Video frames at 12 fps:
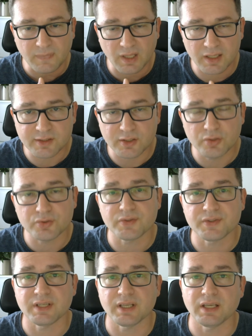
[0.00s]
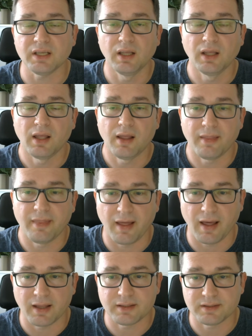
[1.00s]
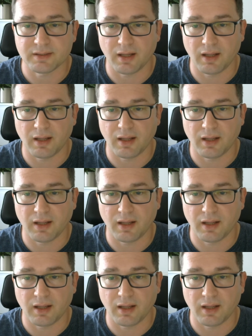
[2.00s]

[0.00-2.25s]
it's good to see that